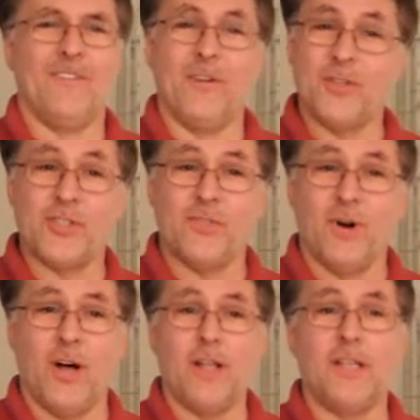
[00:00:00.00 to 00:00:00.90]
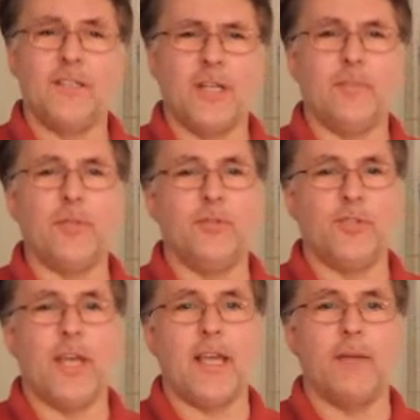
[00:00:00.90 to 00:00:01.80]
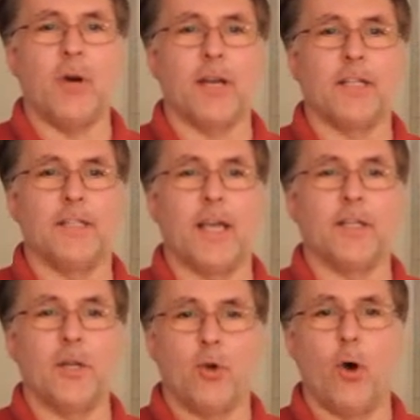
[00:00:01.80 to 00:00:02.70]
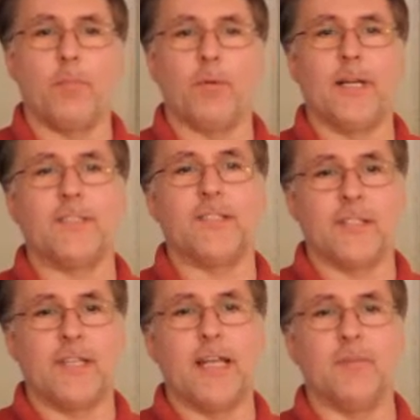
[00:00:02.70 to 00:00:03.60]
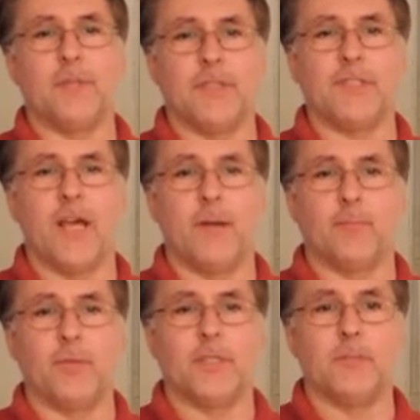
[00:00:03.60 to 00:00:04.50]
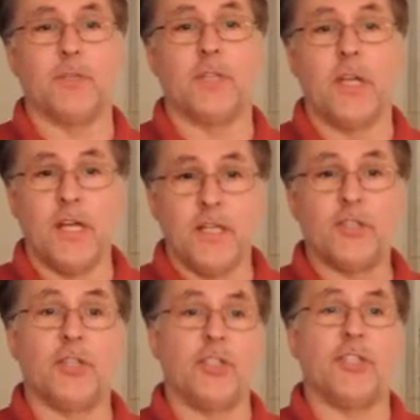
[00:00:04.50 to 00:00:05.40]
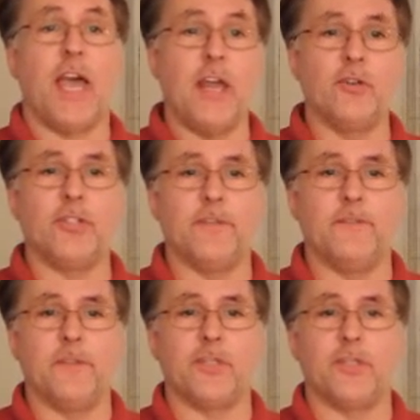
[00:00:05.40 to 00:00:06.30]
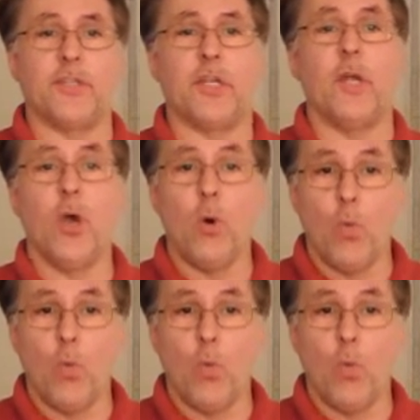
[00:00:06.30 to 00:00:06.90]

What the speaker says: First of all, WJM Architect incorporates sustainable design principles such as energy efficiency,